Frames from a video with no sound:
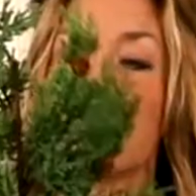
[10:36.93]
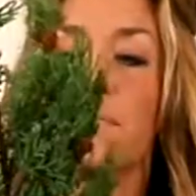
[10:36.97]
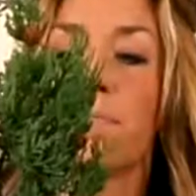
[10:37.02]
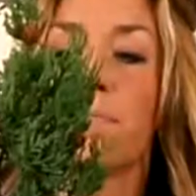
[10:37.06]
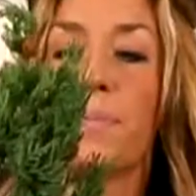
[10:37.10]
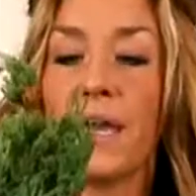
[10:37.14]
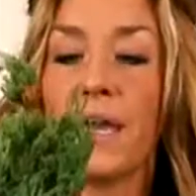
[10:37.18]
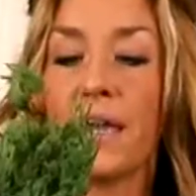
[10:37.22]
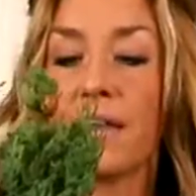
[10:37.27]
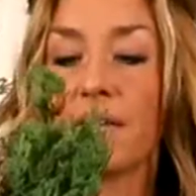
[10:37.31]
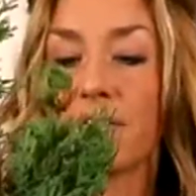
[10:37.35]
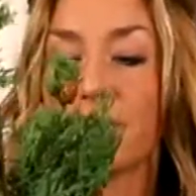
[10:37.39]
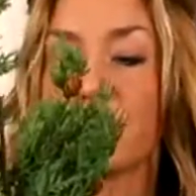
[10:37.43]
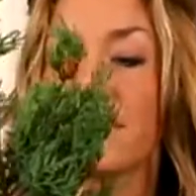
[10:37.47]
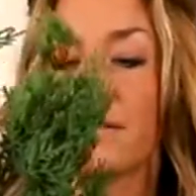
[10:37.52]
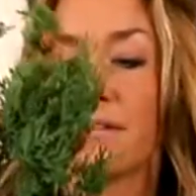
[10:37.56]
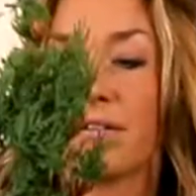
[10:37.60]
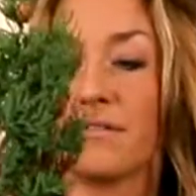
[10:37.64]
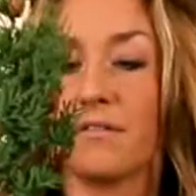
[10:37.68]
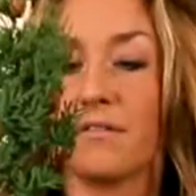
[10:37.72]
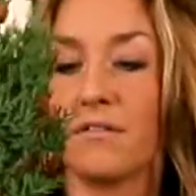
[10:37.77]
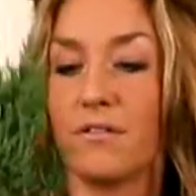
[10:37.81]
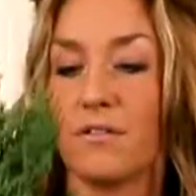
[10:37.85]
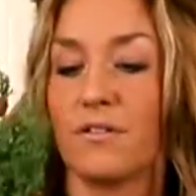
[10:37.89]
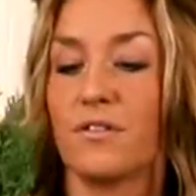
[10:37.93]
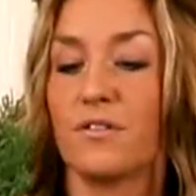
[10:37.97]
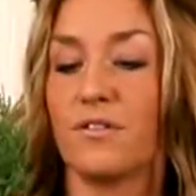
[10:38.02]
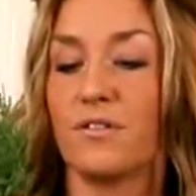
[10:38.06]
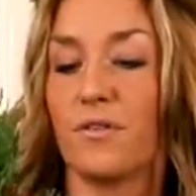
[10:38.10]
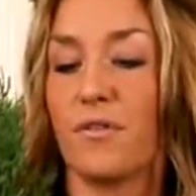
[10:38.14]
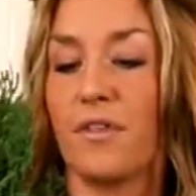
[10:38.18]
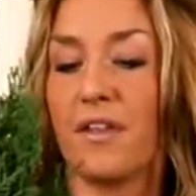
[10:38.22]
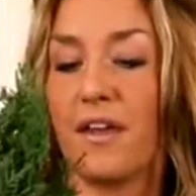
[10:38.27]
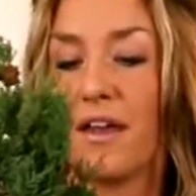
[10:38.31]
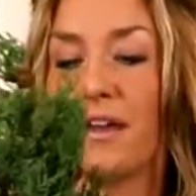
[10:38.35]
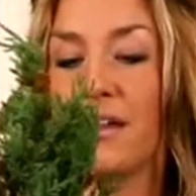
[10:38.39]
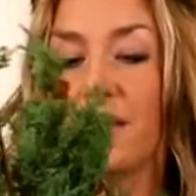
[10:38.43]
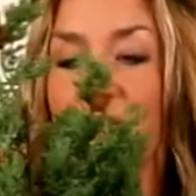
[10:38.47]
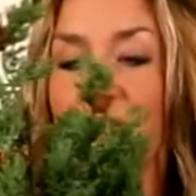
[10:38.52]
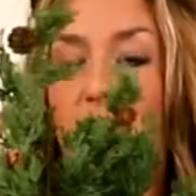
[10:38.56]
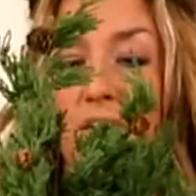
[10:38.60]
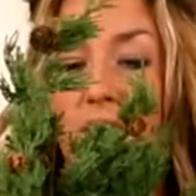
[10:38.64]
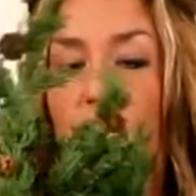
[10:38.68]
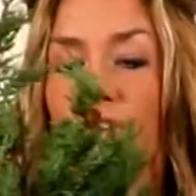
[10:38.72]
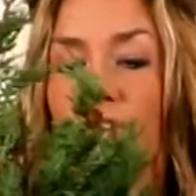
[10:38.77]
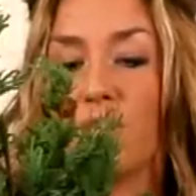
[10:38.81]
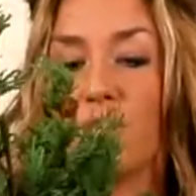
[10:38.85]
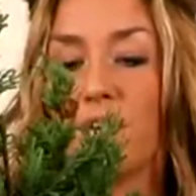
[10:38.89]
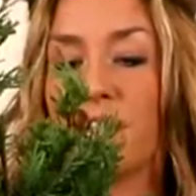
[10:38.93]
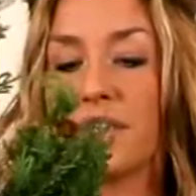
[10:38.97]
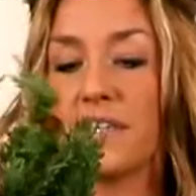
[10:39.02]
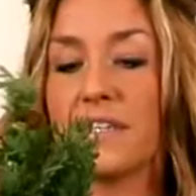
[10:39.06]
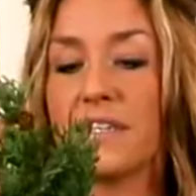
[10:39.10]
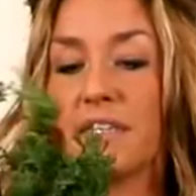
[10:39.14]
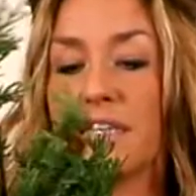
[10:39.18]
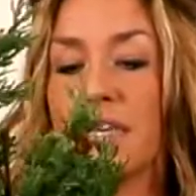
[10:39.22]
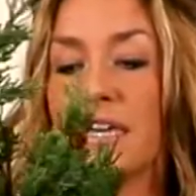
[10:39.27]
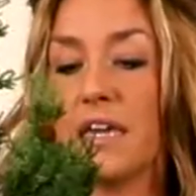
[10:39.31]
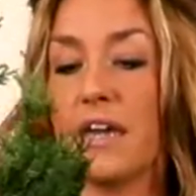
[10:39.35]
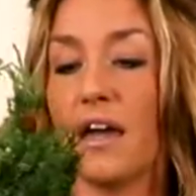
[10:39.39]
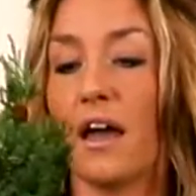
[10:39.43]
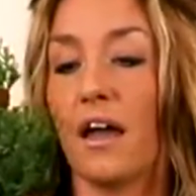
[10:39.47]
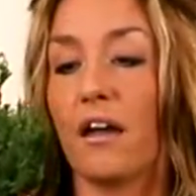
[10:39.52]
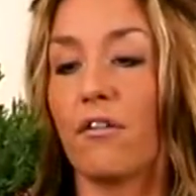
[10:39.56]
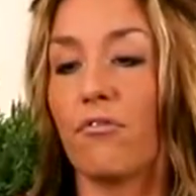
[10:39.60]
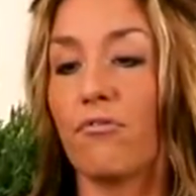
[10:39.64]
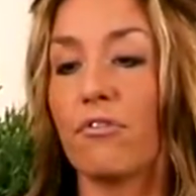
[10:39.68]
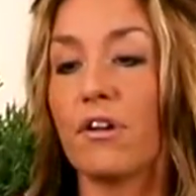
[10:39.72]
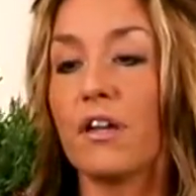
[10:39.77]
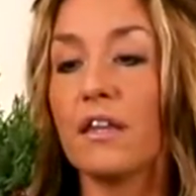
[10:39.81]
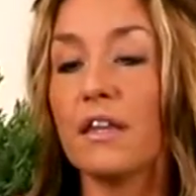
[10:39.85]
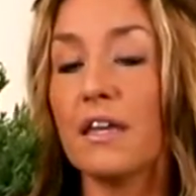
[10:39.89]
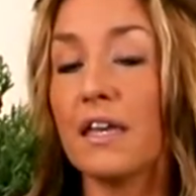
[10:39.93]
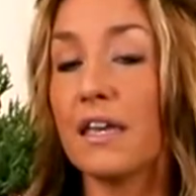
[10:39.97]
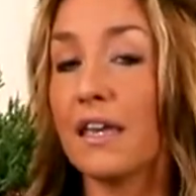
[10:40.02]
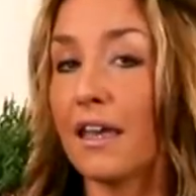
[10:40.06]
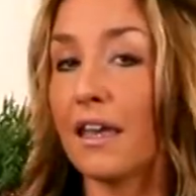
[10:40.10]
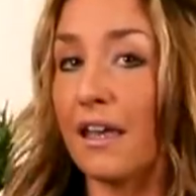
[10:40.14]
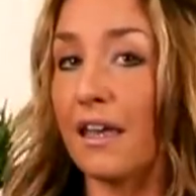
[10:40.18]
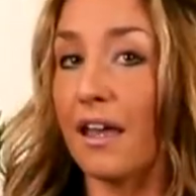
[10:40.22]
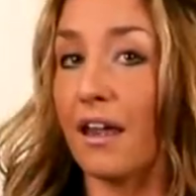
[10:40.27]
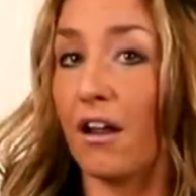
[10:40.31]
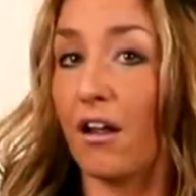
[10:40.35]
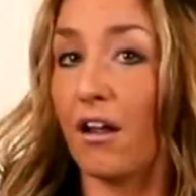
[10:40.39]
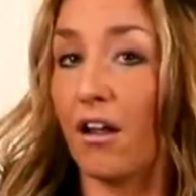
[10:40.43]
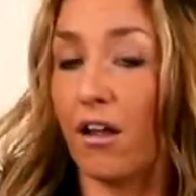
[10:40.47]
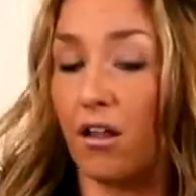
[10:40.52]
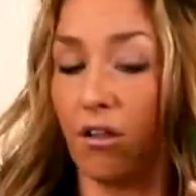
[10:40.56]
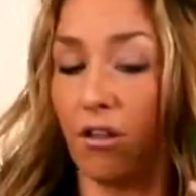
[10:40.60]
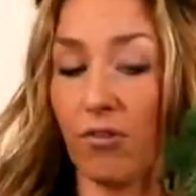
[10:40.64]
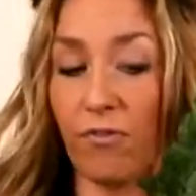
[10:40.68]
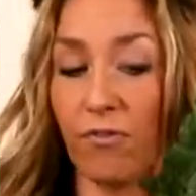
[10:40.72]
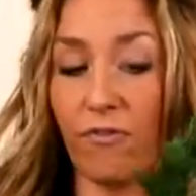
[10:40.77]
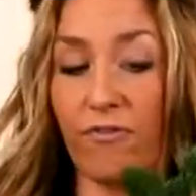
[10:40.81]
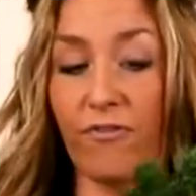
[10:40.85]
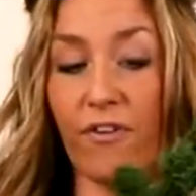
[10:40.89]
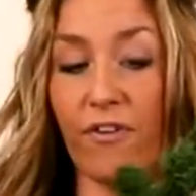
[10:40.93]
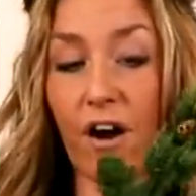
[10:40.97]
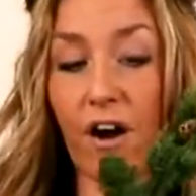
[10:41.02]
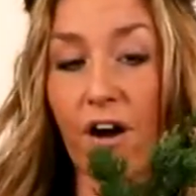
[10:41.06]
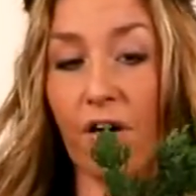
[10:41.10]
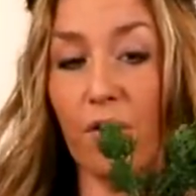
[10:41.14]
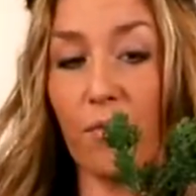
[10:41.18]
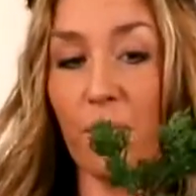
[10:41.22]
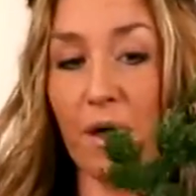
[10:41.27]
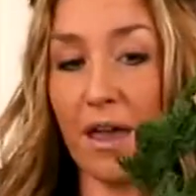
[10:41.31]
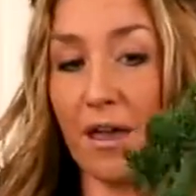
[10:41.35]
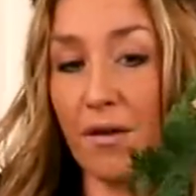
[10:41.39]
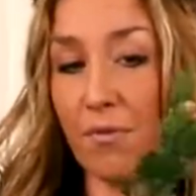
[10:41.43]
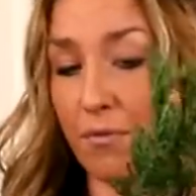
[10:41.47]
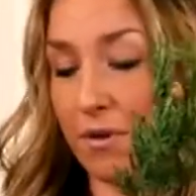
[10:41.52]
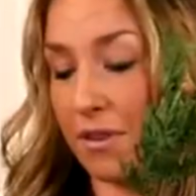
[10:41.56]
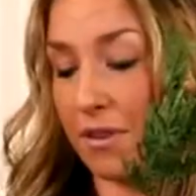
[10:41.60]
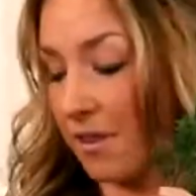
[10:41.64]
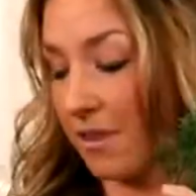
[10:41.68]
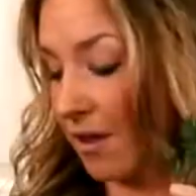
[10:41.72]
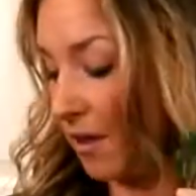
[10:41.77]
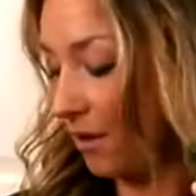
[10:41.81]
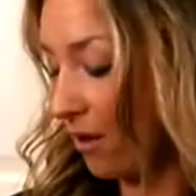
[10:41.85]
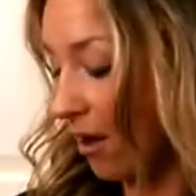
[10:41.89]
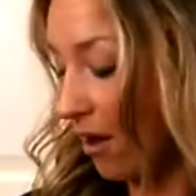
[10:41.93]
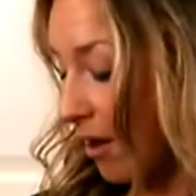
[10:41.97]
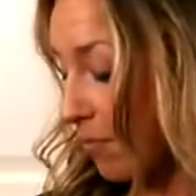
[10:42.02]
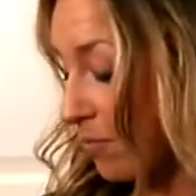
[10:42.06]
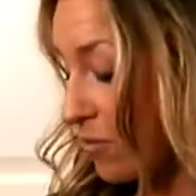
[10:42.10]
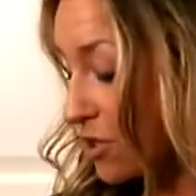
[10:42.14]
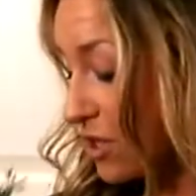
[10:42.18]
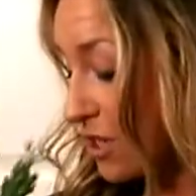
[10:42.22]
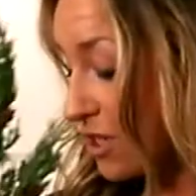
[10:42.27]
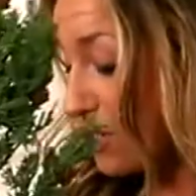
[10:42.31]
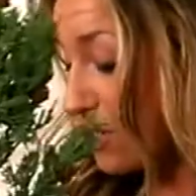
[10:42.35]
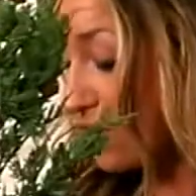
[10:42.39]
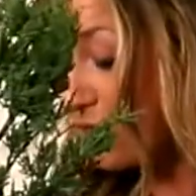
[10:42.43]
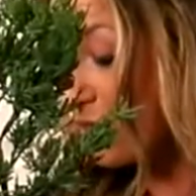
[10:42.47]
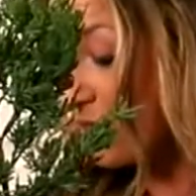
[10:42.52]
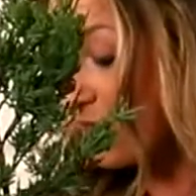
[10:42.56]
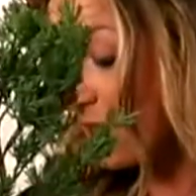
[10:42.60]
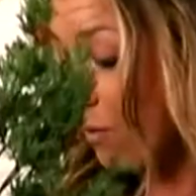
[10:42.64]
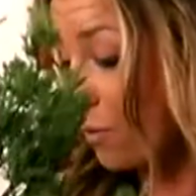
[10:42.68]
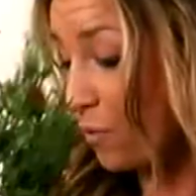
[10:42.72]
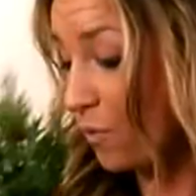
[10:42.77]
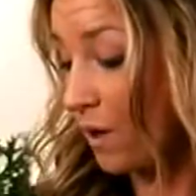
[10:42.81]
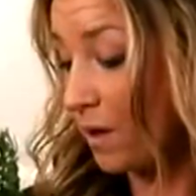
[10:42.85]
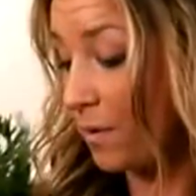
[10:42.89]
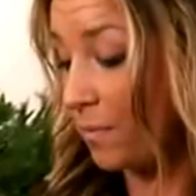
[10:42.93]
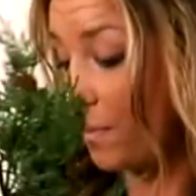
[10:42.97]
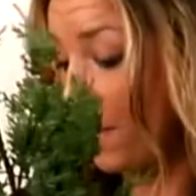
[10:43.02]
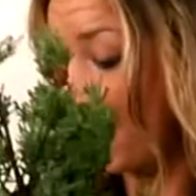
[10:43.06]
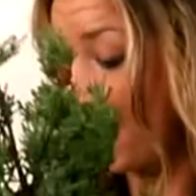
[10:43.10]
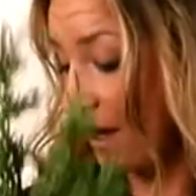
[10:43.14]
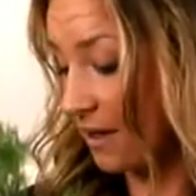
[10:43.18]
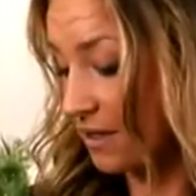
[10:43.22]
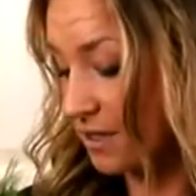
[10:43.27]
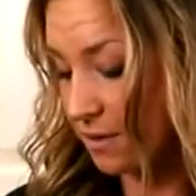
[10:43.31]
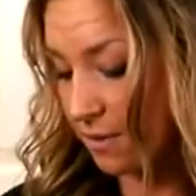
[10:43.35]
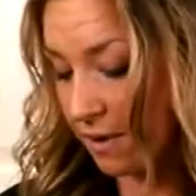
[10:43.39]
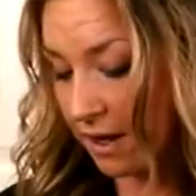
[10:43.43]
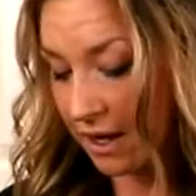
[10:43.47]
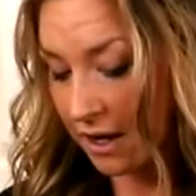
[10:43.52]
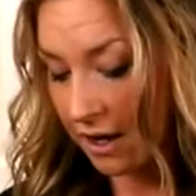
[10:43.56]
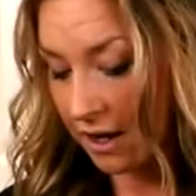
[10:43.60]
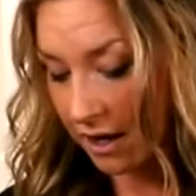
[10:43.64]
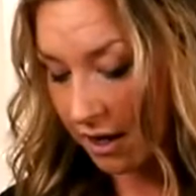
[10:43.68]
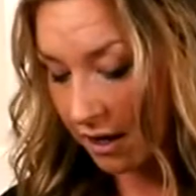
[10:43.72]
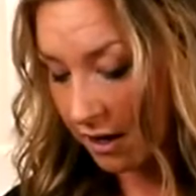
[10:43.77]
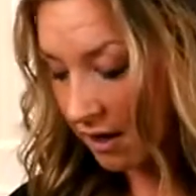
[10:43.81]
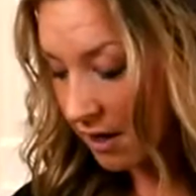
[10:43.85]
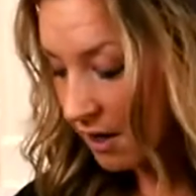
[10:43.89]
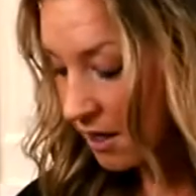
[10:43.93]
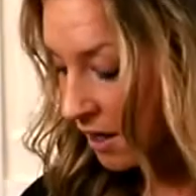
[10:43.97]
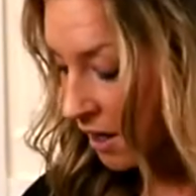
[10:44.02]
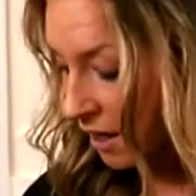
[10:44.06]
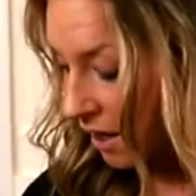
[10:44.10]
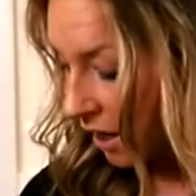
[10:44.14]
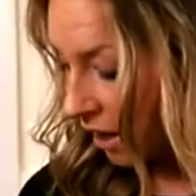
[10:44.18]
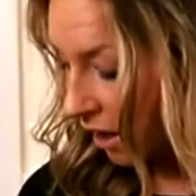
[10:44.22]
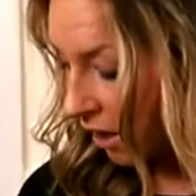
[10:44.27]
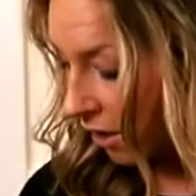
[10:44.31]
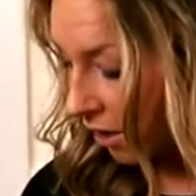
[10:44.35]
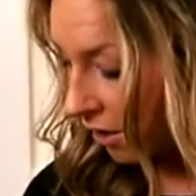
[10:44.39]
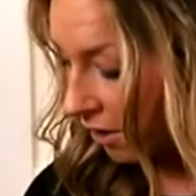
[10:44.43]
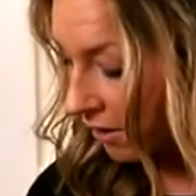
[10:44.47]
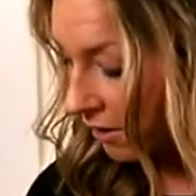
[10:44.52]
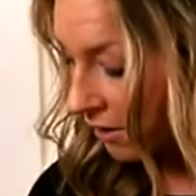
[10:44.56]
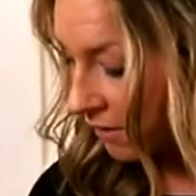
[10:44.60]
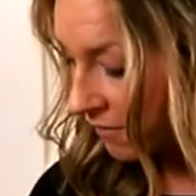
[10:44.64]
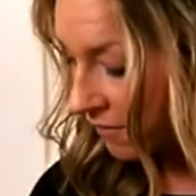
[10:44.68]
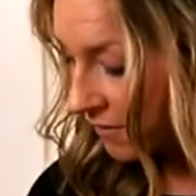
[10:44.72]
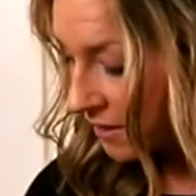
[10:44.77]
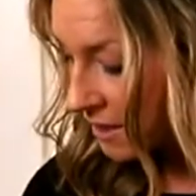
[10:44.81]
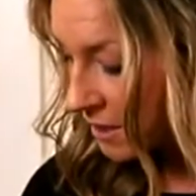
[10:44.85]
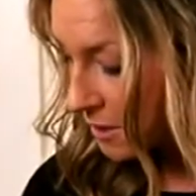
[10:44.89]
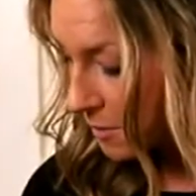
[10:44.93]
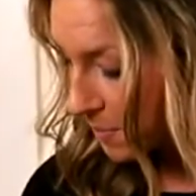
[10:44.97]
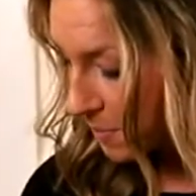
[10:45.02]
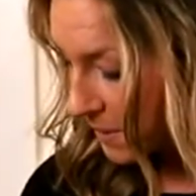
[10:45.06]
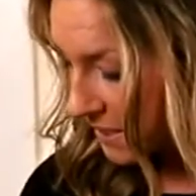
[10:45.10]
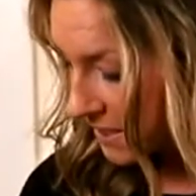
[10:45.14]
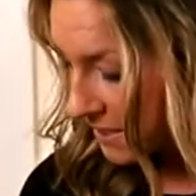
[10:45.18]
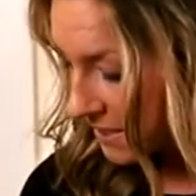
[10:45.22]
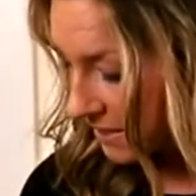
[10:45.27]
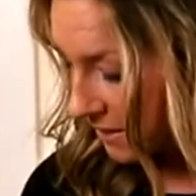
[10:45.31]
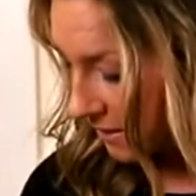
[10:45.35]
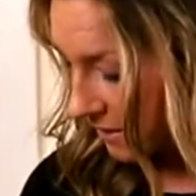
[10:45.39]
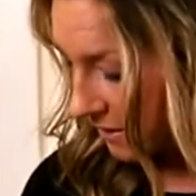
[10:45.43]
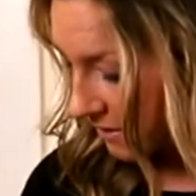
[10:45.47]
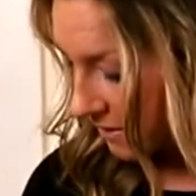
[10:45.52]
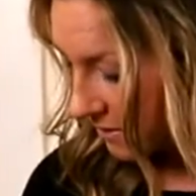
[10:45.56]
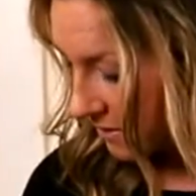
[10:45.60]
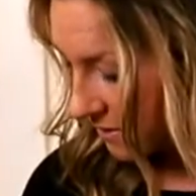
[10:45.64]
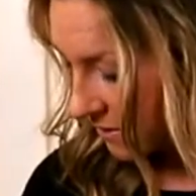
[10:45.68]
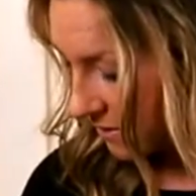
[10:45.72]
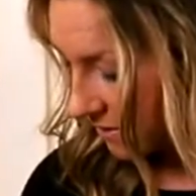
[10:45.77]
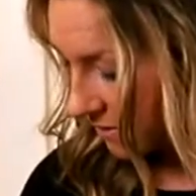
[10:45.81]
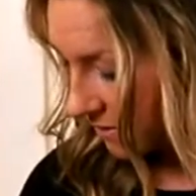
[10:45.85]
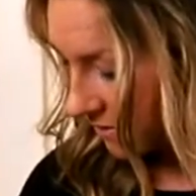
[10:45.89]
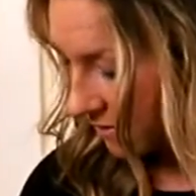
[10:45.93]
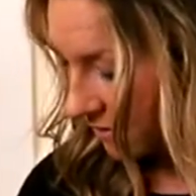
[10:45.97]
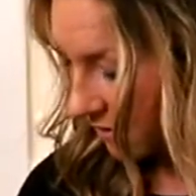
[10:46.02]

picks so that you can see I really can get a far way with just using one pick. So I got all of these pieces.